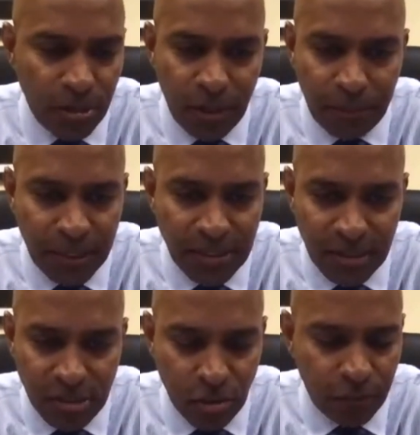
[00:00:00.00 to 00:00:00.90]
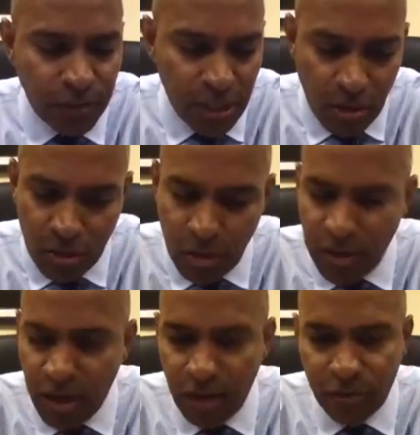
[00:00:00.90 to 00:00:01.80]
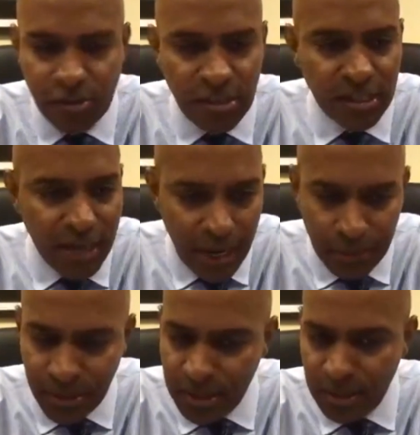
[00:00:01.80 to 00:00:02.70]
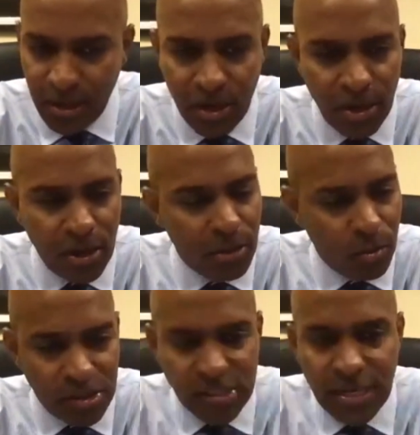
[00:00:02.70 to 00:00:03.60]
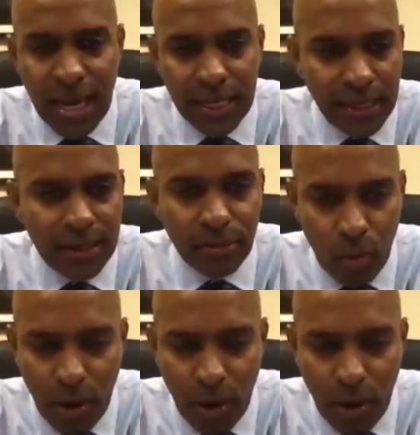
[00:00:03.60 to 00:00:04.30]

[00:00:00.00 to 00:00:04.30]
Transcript: So if you don't know the officers in your neighborhood, we're just not getting it quite right.